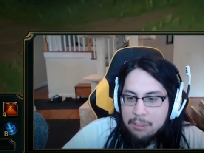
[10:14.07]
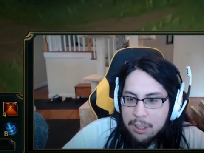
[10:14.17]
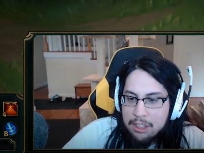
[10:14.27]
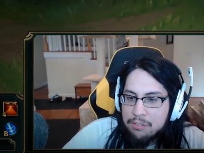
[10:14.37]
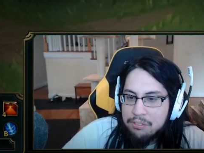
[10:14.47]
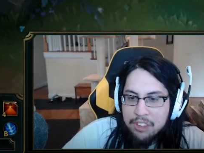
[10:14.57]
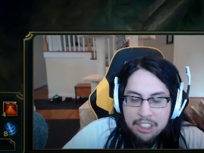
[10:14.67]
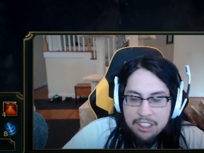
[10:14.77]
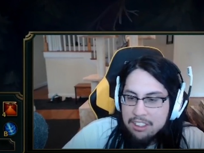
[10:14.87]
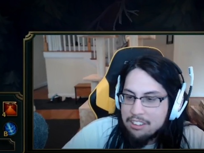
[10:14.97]
on, you fucking
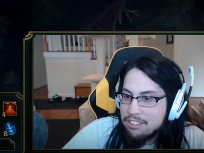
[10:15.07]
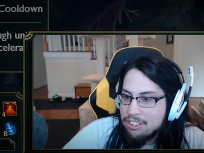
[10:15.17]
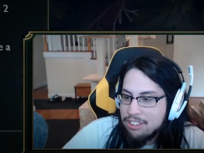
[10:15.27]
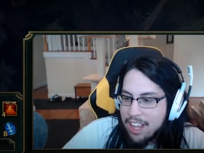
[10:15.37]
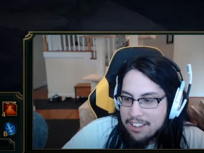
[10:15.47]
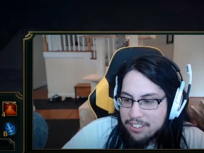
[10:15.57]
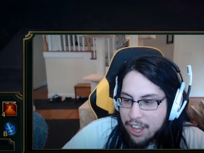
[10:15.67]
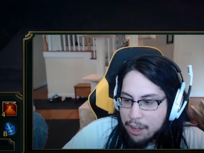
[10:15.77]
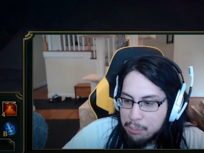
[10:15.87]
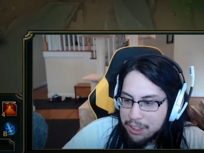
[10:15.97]
useless ass
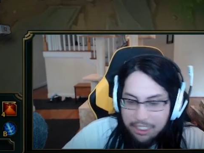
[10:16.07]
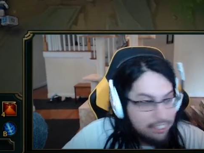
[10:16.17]
eyeballs.